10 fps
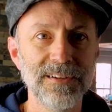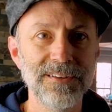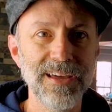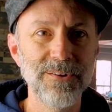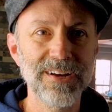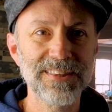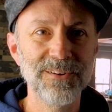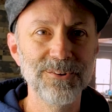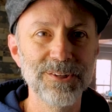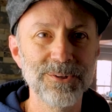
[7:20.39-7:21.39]
Now we got that
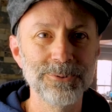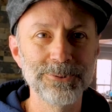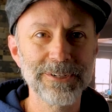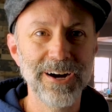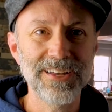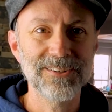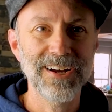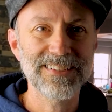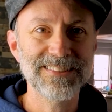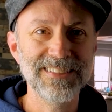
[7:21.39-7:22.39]
really cool
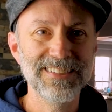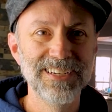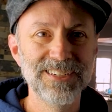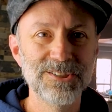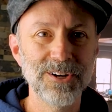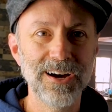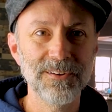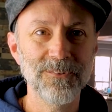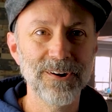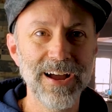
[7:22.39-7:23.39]
contrasty
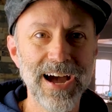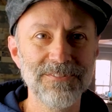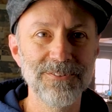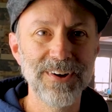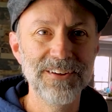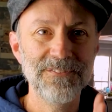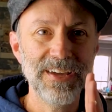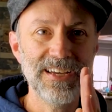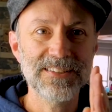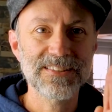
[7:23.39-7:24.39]
shot where half of my
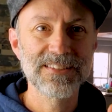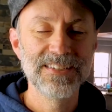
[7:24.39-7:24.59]
face